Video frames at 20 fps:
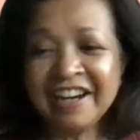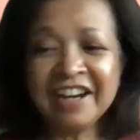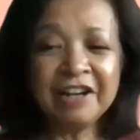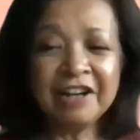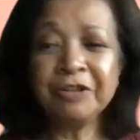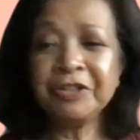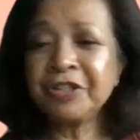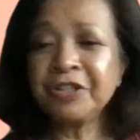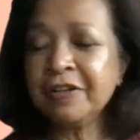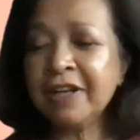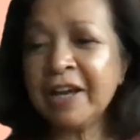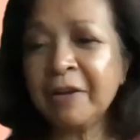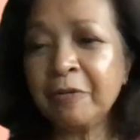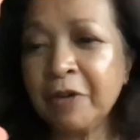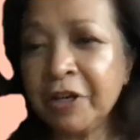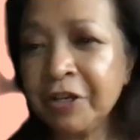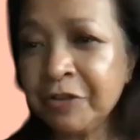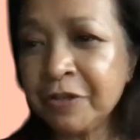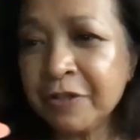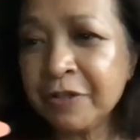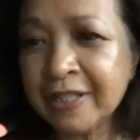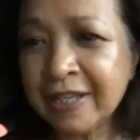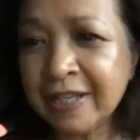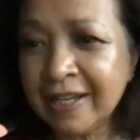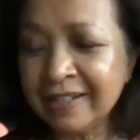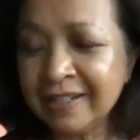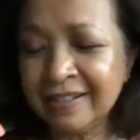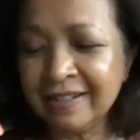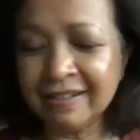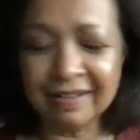I also like what you
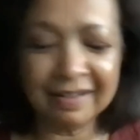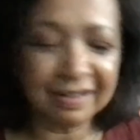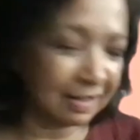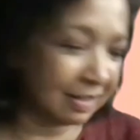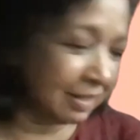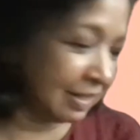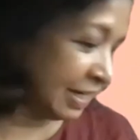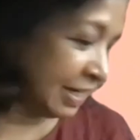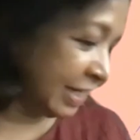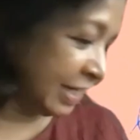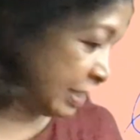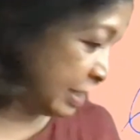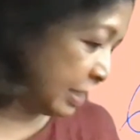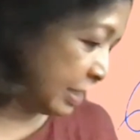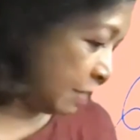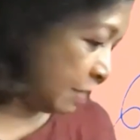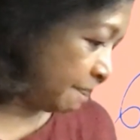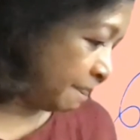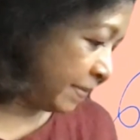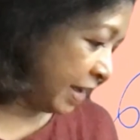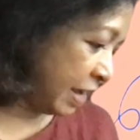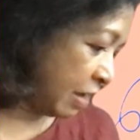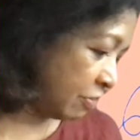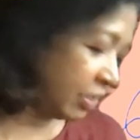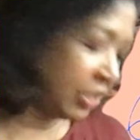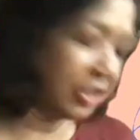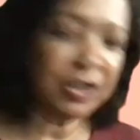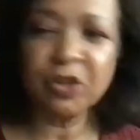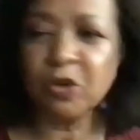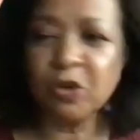said earlier about
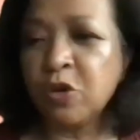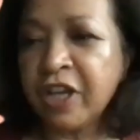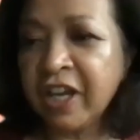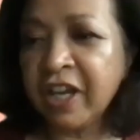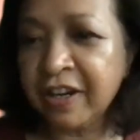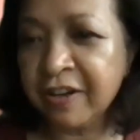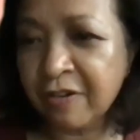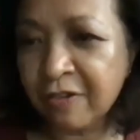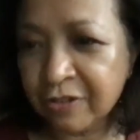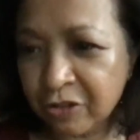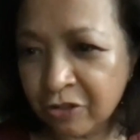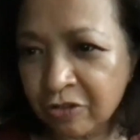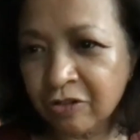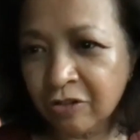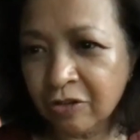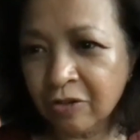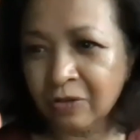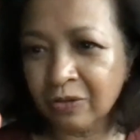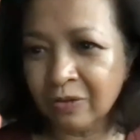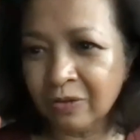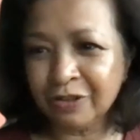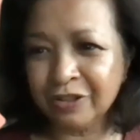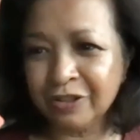it's okay not to know.